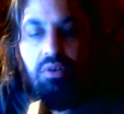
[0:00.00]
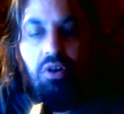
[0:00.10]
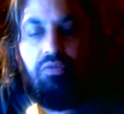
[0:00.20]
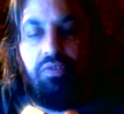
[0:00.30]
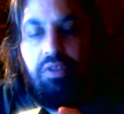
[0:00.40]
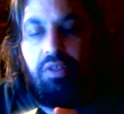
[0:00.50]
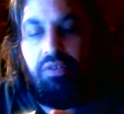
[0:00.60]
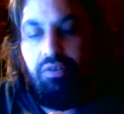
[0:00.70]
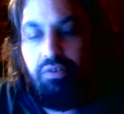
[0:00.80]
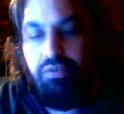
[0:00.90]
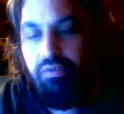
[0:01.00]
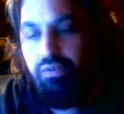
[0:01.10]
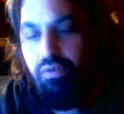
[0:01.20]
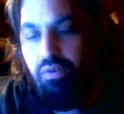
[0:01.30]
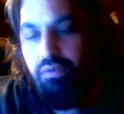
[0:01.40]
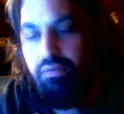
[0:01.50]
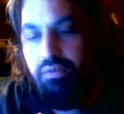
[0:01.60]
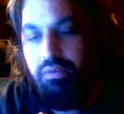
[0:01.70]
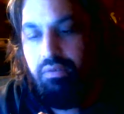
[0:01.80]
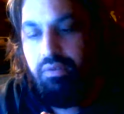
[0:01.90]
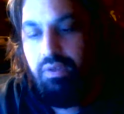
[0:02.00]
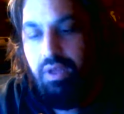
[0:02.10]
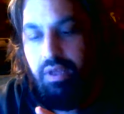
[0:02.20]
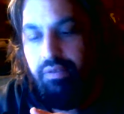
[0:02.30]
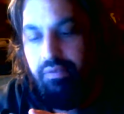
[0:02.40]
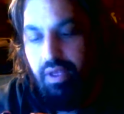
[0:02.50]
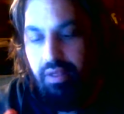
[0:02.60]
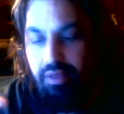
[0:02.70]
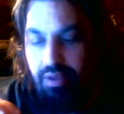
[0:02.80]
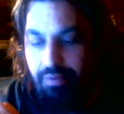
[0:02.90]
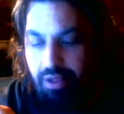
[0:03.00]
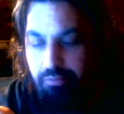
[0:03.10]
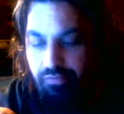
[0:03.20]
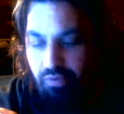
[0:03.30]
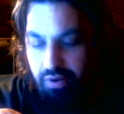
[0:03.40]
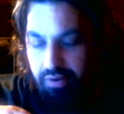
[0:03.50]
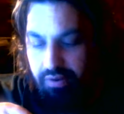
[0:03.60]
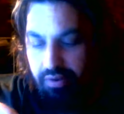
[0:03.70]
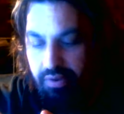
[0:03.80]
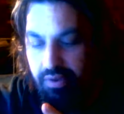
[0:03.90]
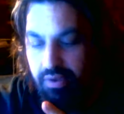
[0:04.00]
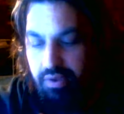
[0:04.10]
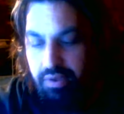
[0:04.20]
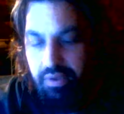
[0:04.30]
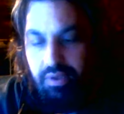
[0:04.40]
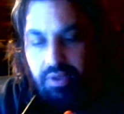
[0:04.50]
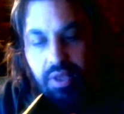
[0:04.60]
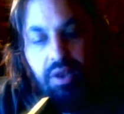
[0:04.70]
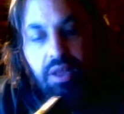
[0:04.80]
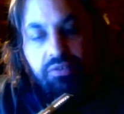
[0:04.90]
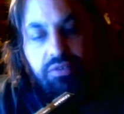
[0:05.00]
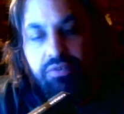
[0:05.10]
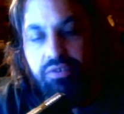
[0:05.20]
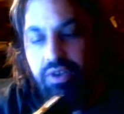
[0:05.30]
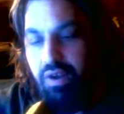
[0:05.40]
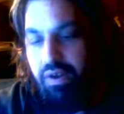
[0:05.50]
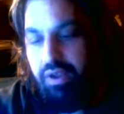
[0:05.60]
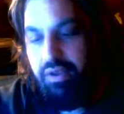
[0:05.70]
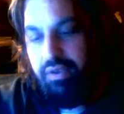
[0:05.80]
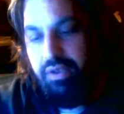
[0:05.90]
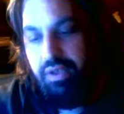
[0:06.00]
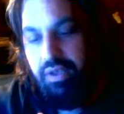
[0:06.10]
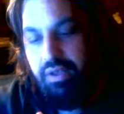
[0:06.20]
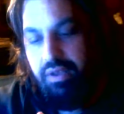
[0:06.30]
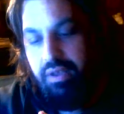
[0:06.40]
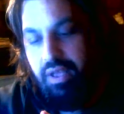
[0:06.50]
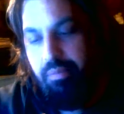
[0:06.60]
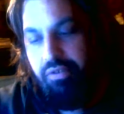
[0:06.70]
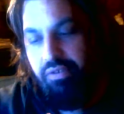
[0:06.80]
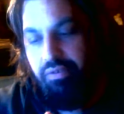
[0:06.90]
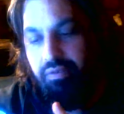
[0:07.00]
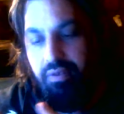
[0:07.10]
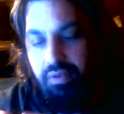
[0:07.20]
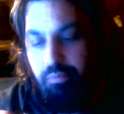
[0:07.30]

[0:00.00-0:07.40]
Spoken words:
hopefully these are just as cool as anything I've gotten before and not just generic images.